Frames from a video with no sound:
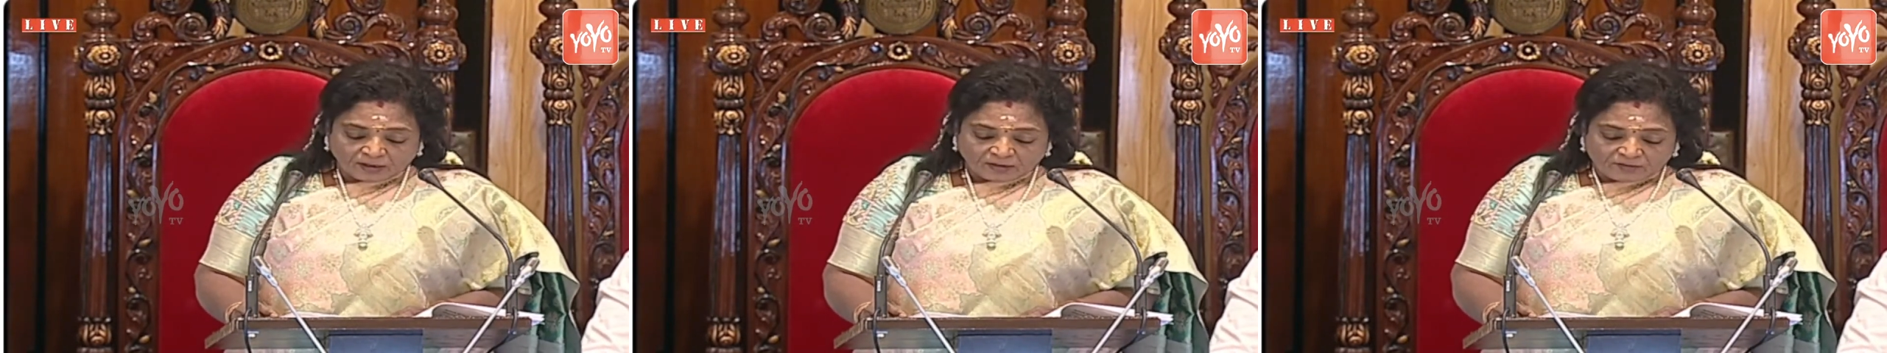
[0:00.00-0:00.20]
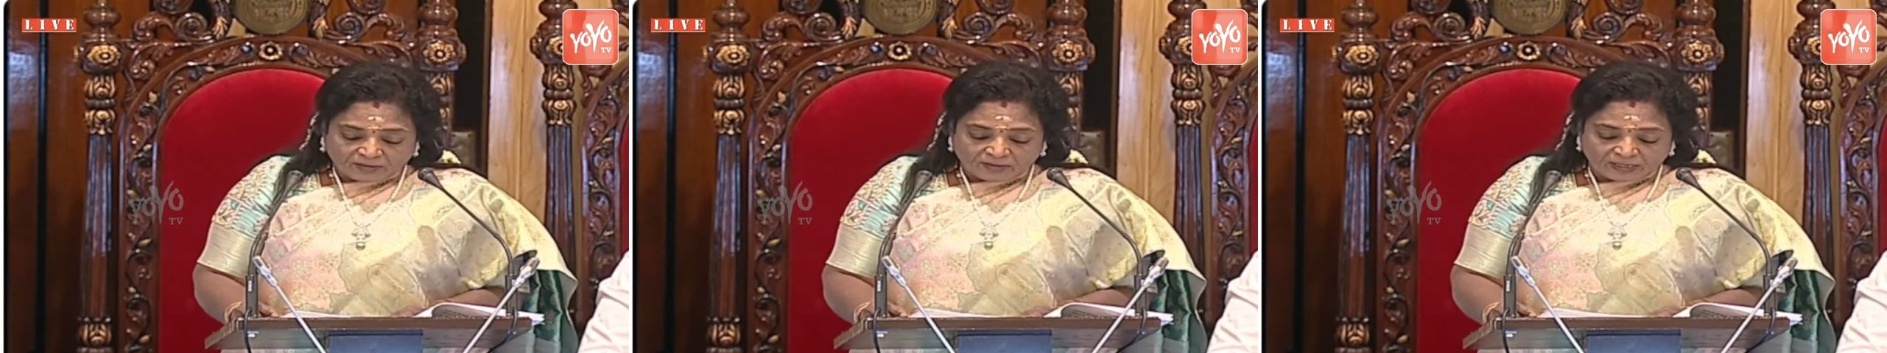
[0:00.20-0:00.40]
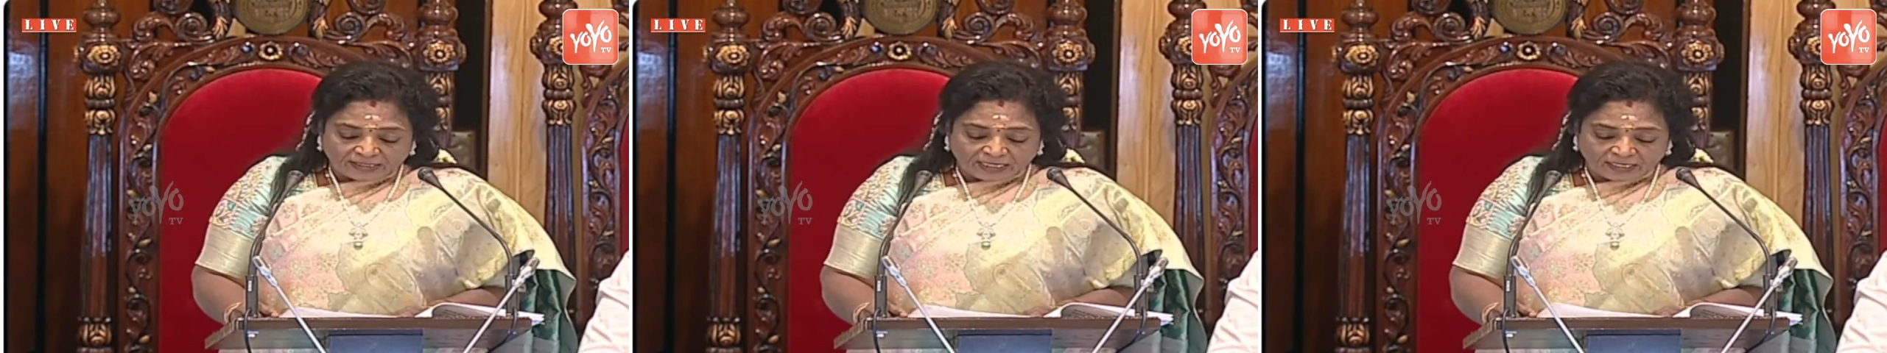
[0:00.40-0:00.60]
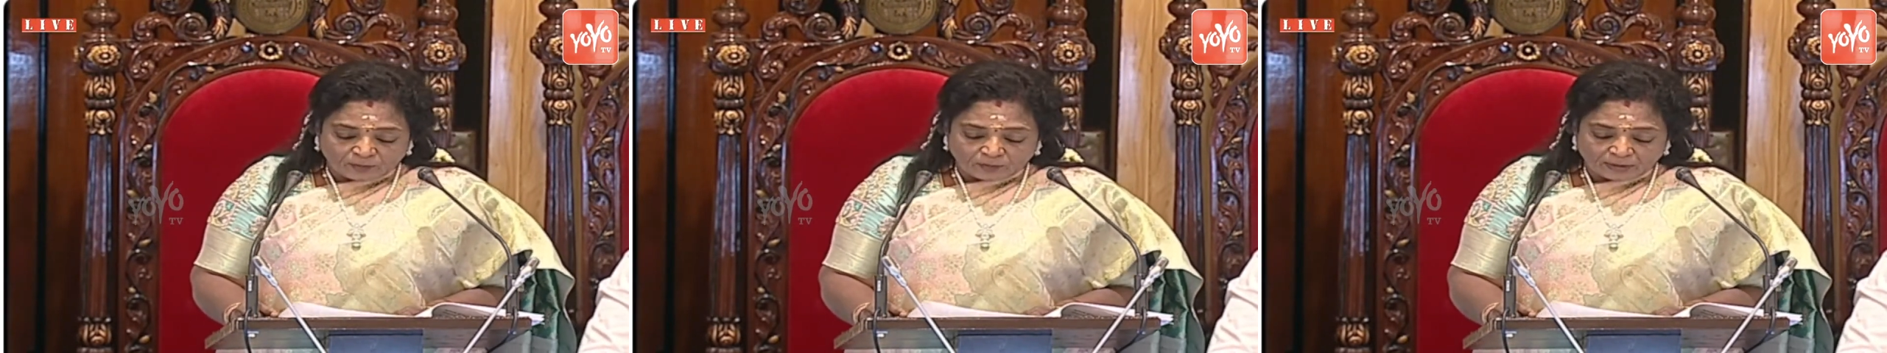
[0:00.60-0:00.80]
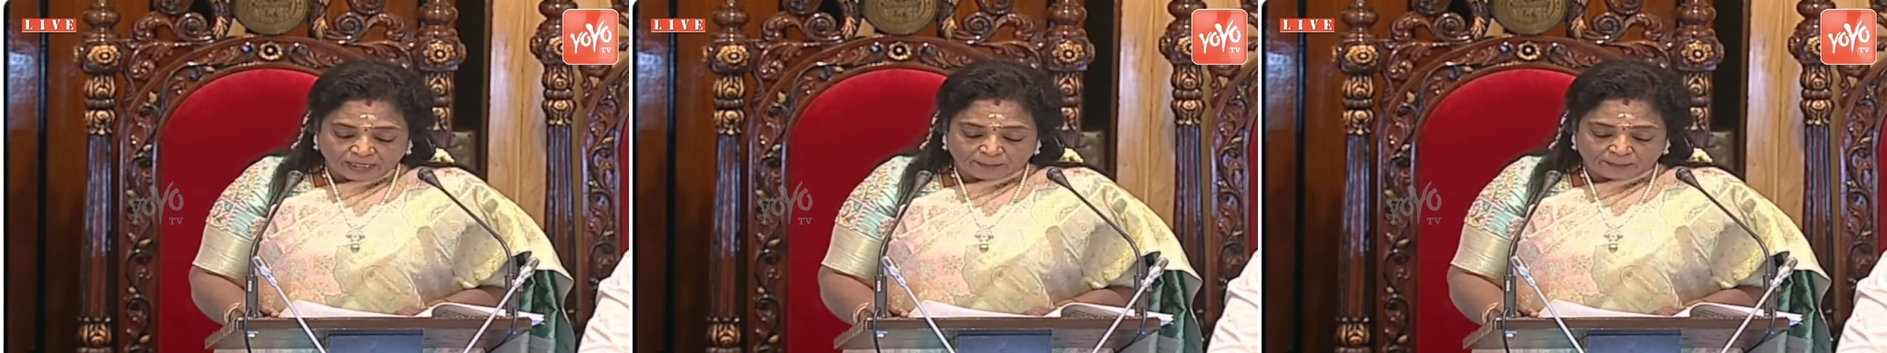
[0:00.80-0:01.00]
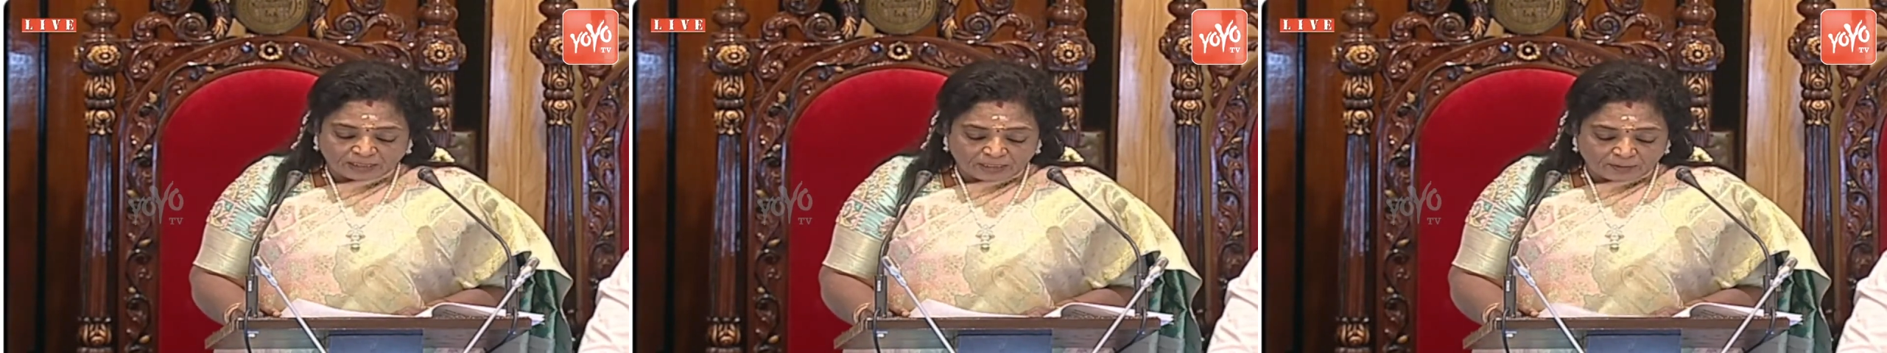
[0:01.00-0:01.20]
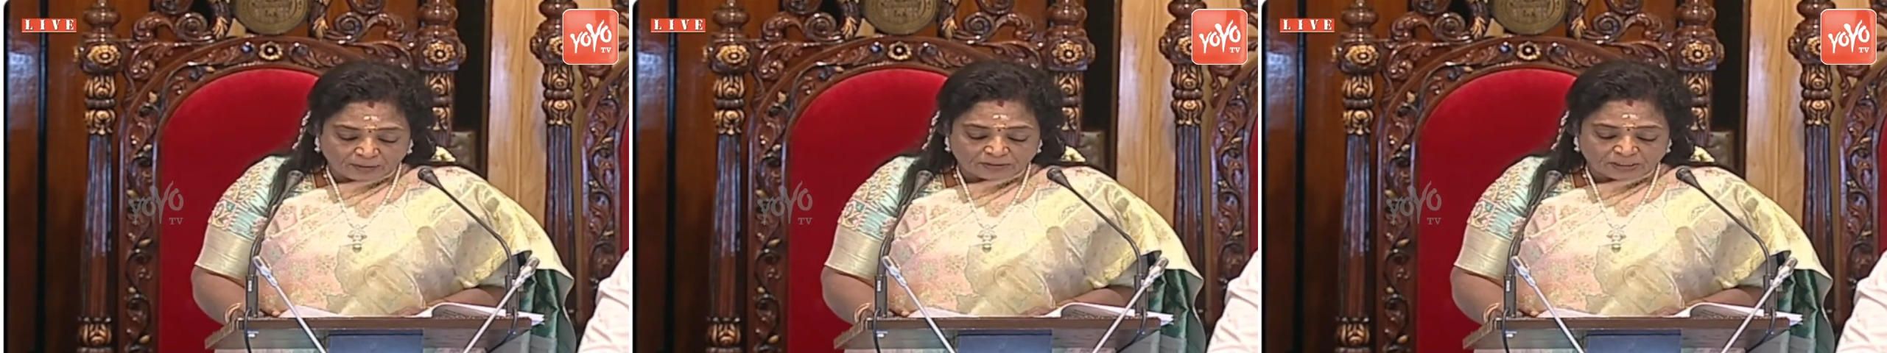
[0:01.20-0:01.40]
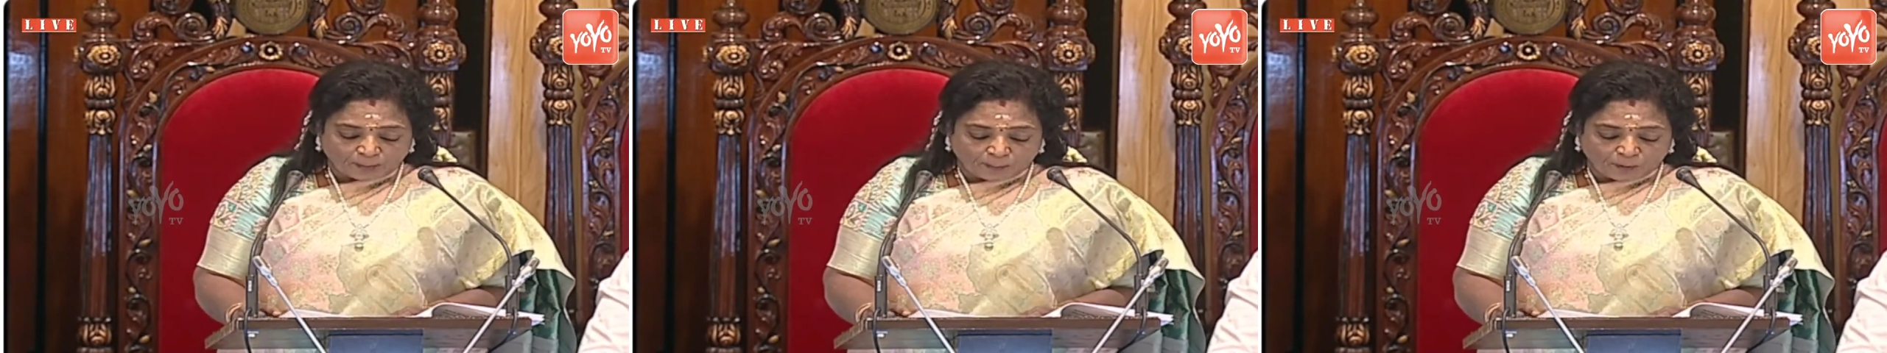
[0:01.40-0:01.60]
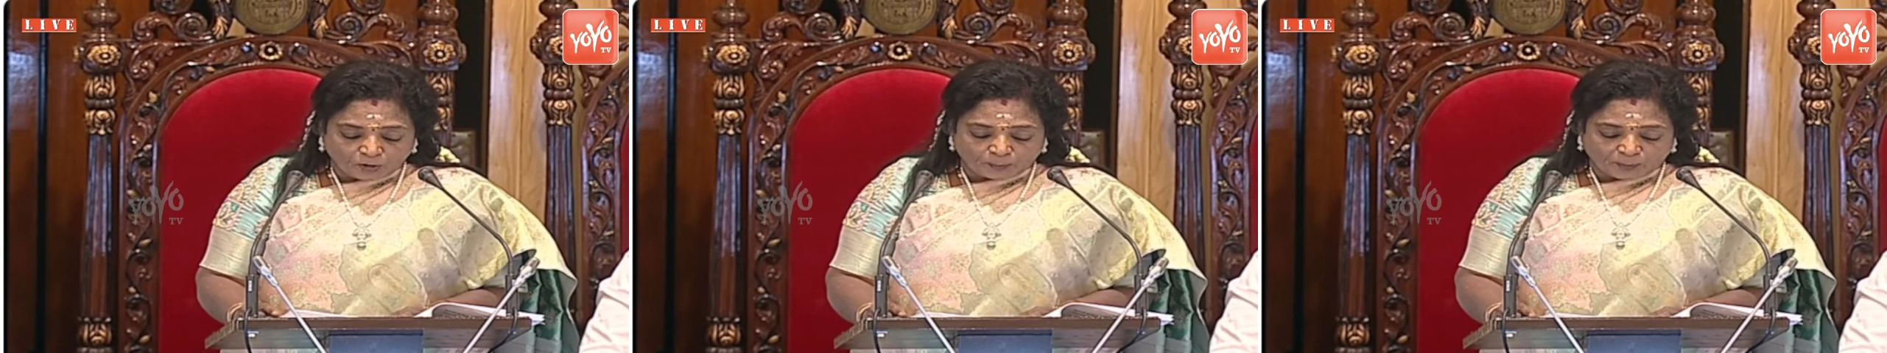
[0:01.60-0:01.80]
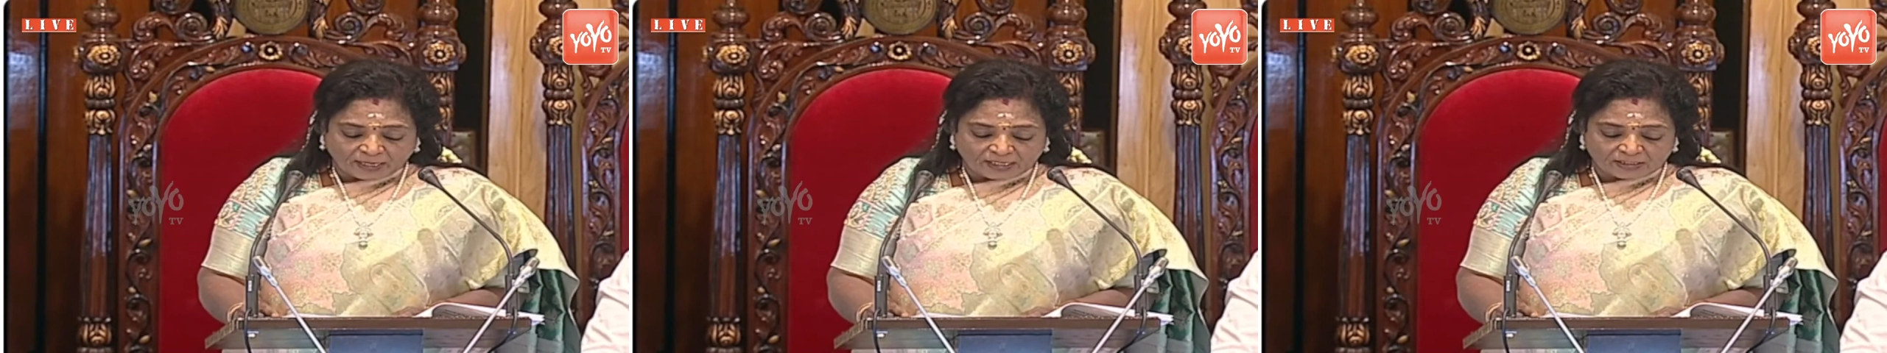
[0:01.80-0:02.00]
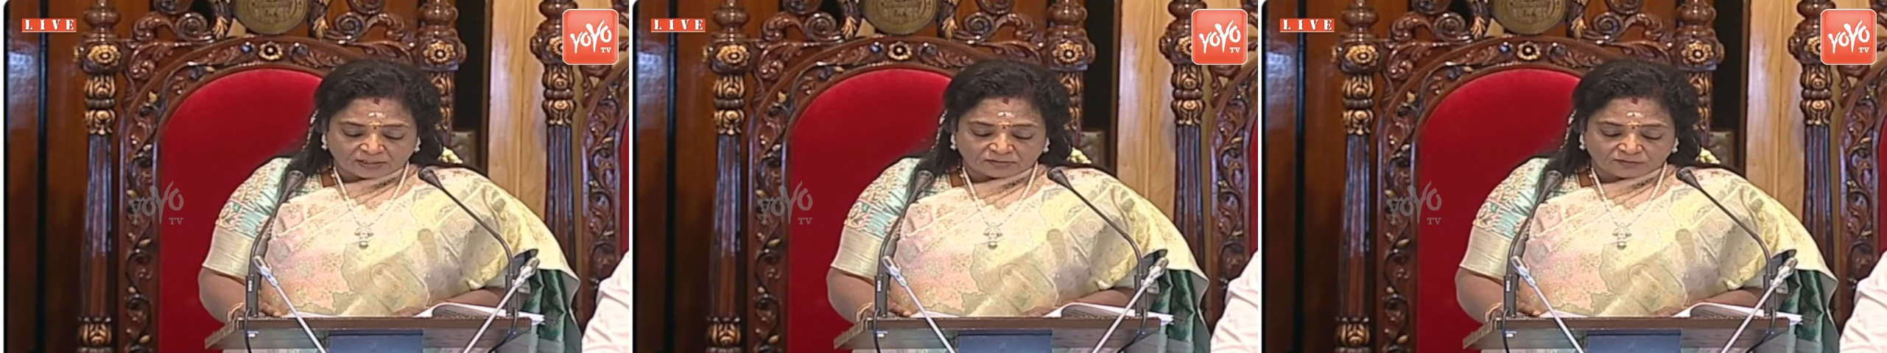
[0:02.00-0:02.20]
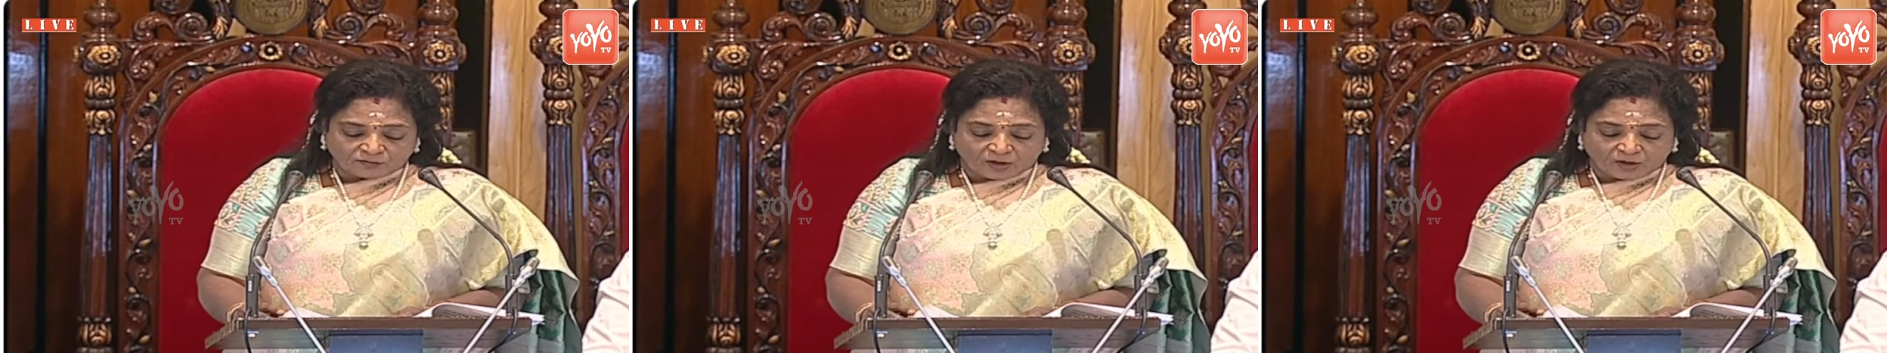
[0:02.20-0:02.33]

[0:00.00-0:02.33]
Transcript: we will give a minimum support price